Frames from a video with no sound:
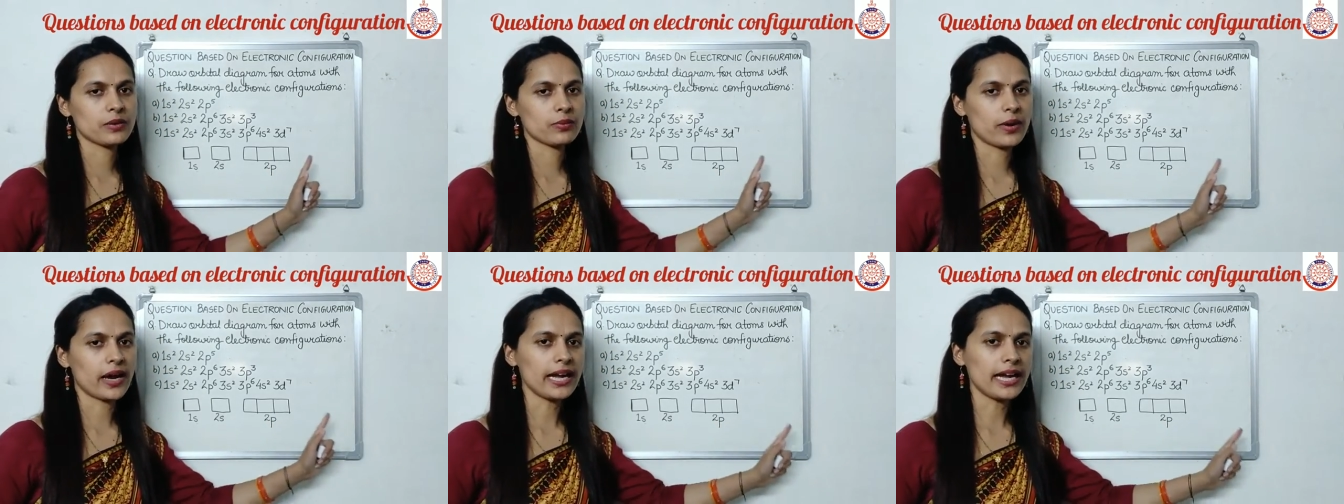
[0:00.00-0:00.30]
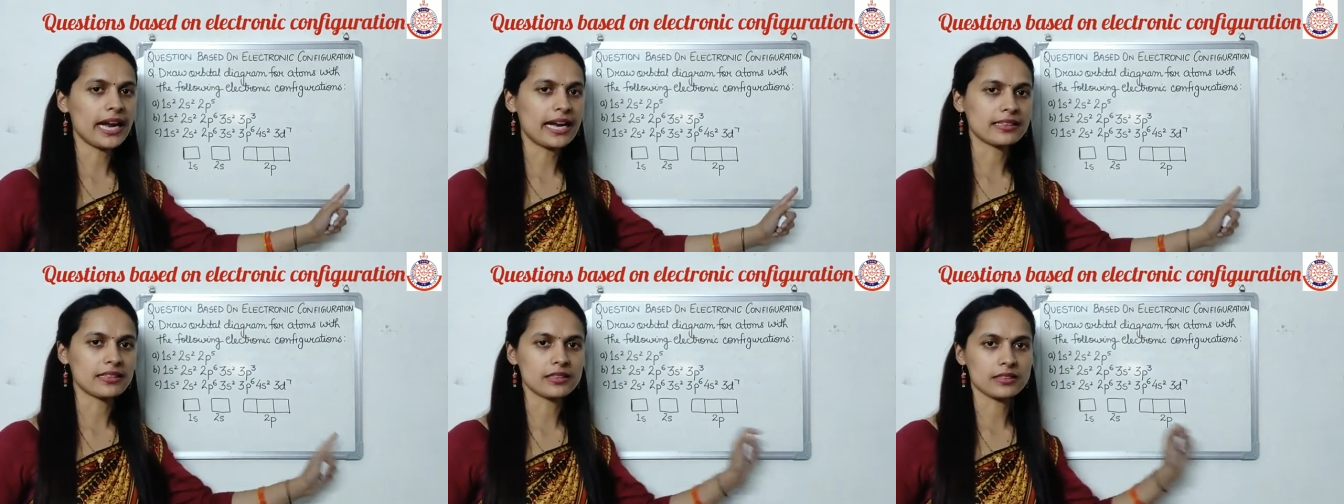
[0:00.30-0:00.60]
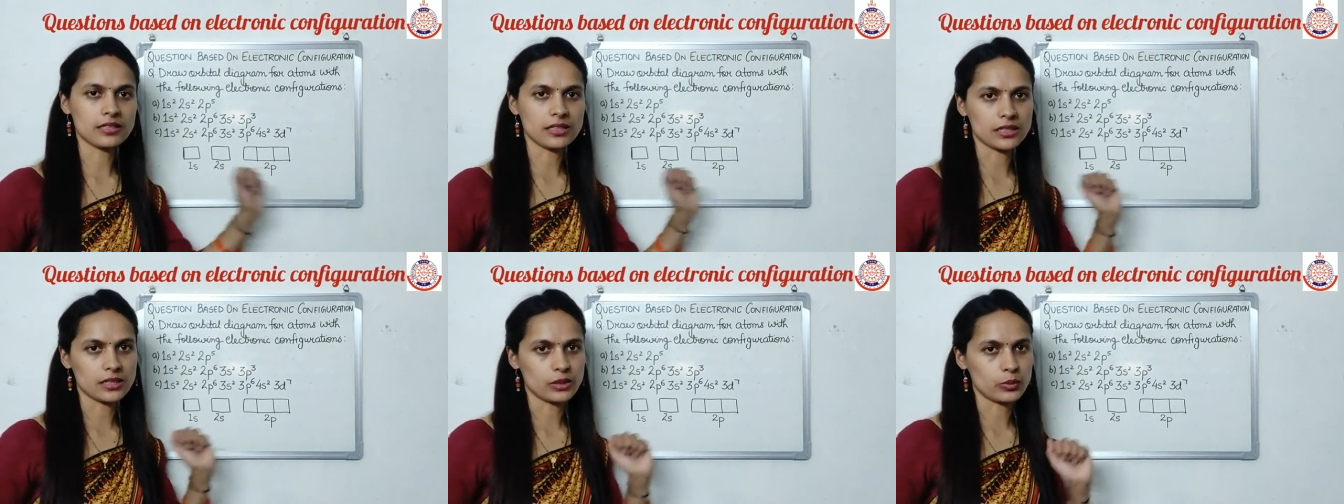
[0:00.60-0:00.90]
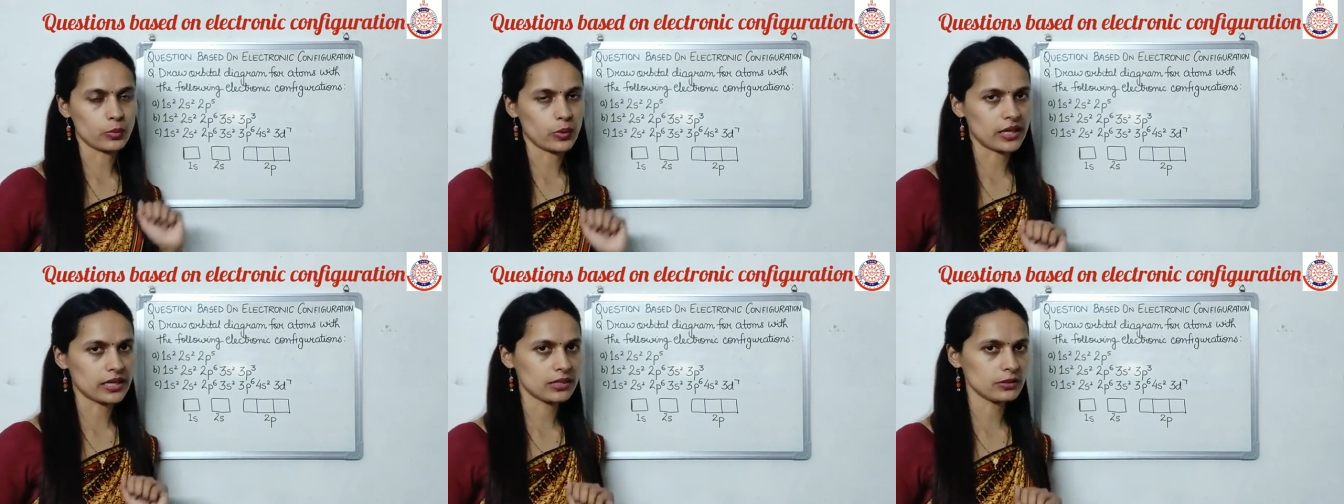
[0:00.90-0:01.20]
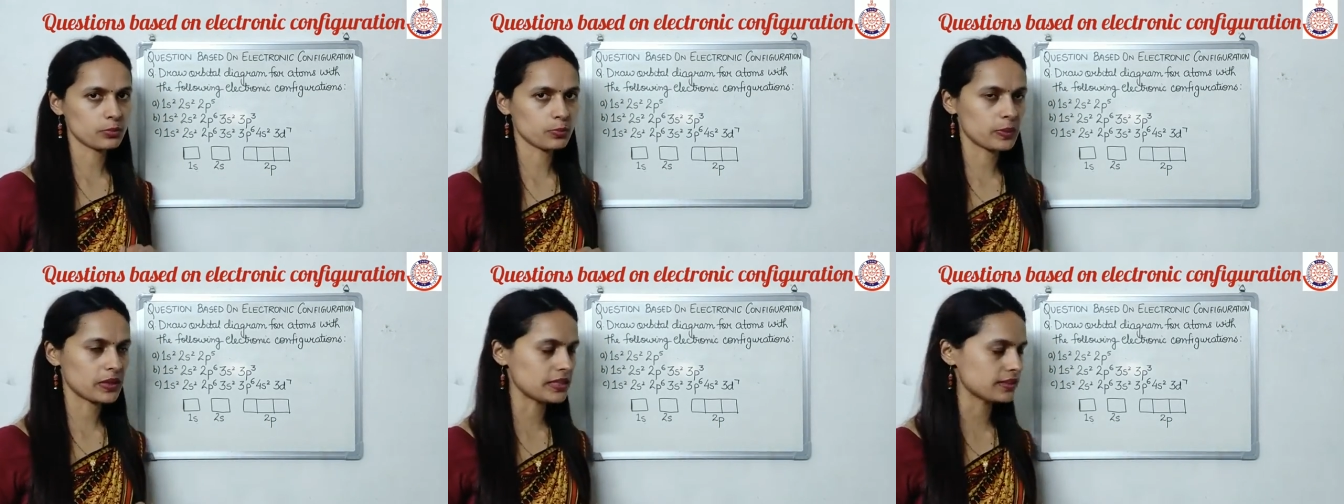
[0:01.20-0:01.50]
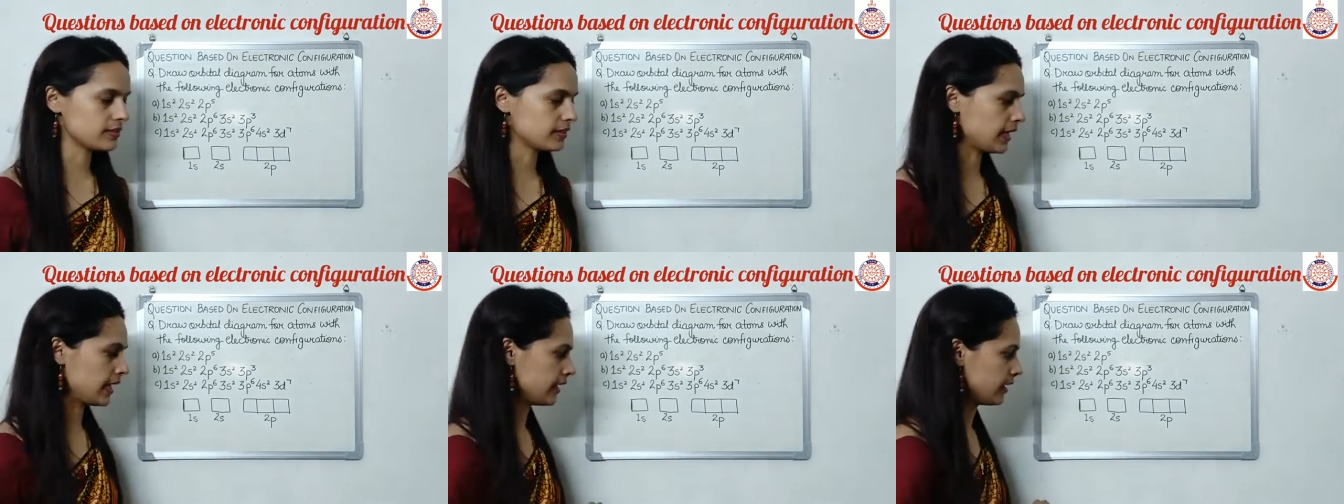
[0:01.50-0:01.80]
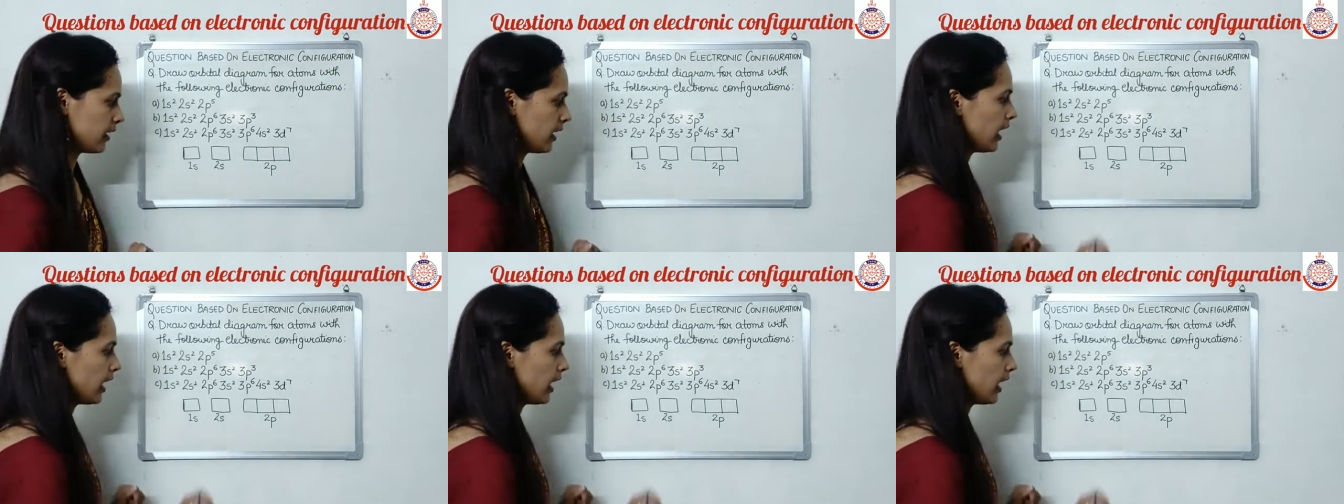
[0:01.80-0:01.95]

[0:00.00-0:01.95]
and the third one is pz.